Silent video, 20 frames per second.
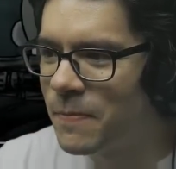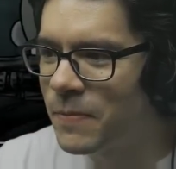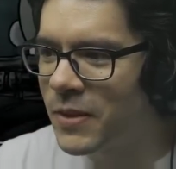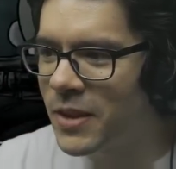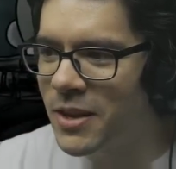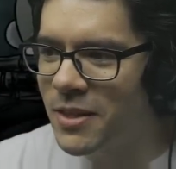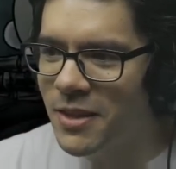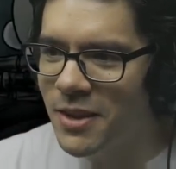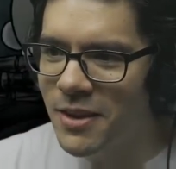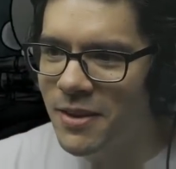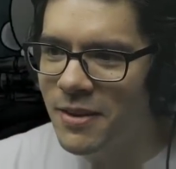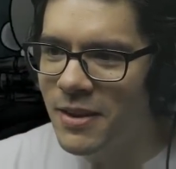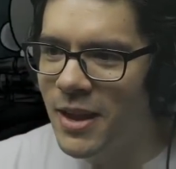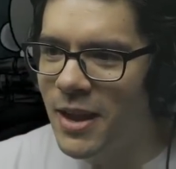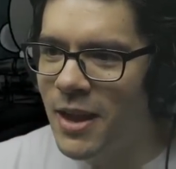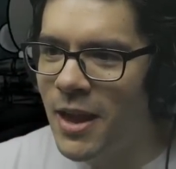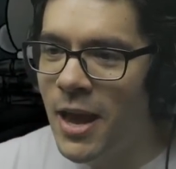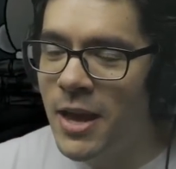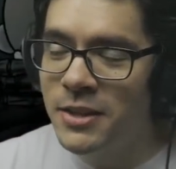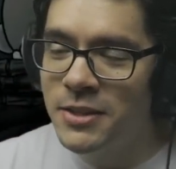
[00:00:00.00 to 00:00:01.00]
And then
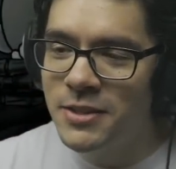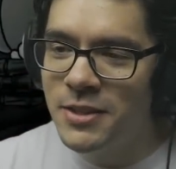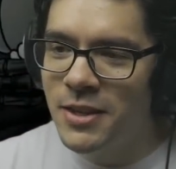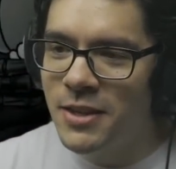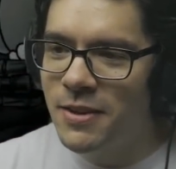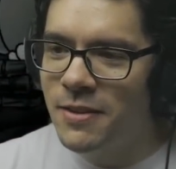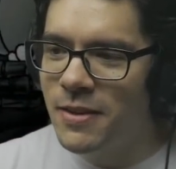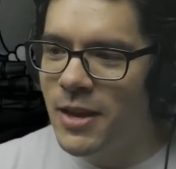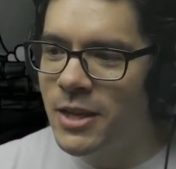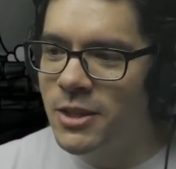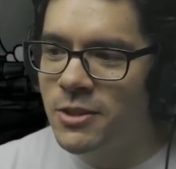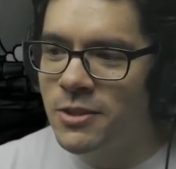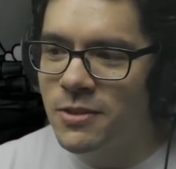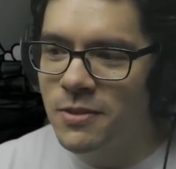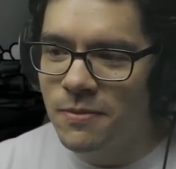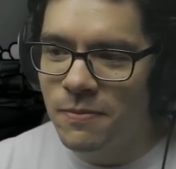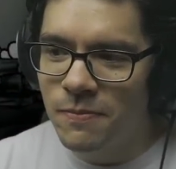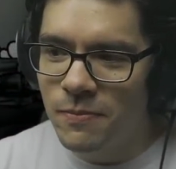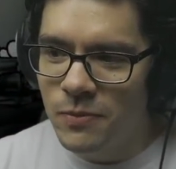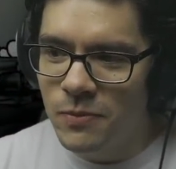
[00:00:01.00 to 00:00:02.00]
as
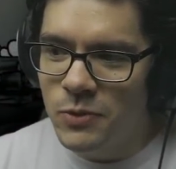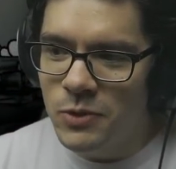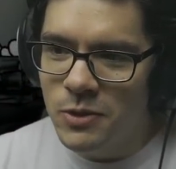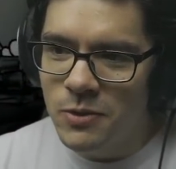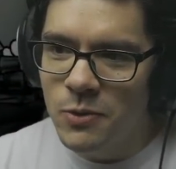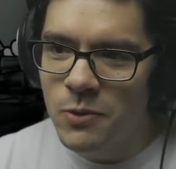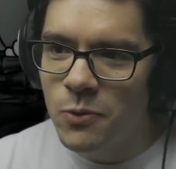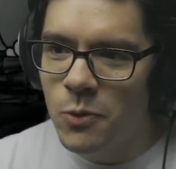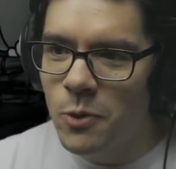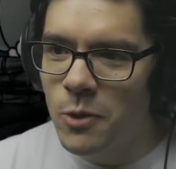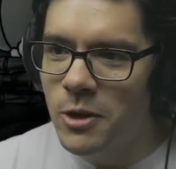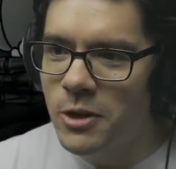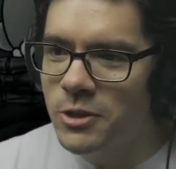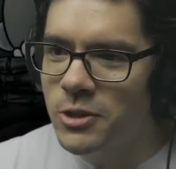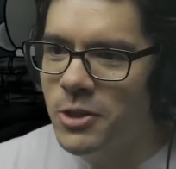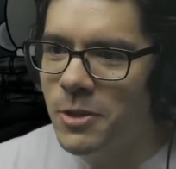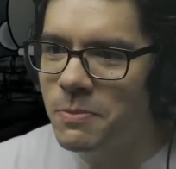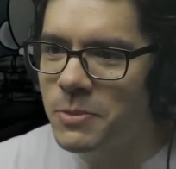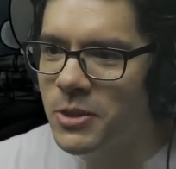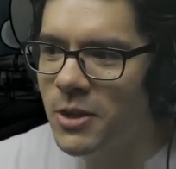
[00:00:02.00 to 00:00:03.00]
Hornet
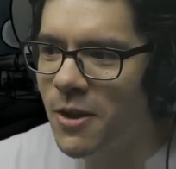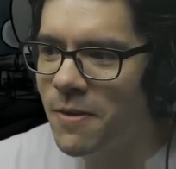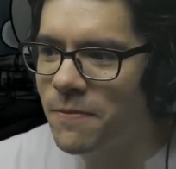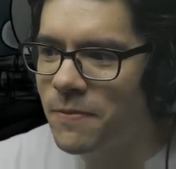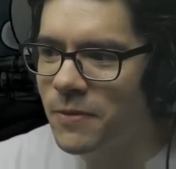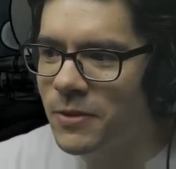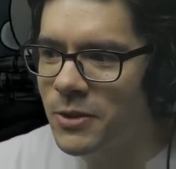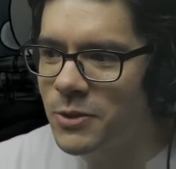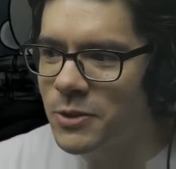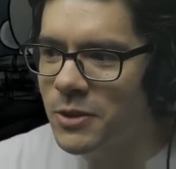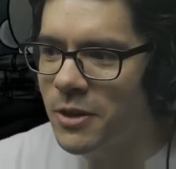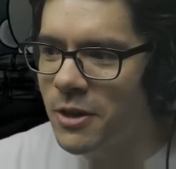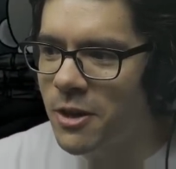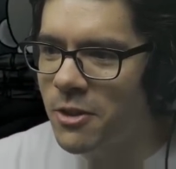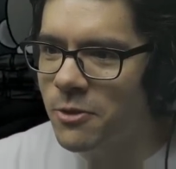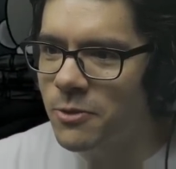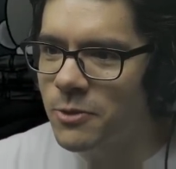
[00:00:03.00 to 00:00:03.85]
jumps off and use another